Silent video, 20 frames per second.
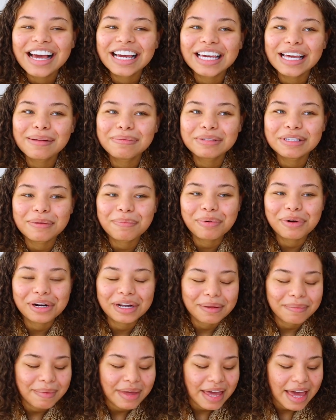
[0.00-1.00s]
Keep
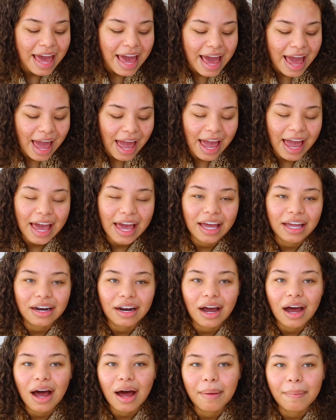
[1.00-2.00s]
supporting me.
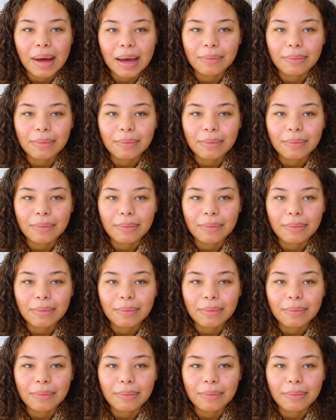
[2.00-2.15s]
And um,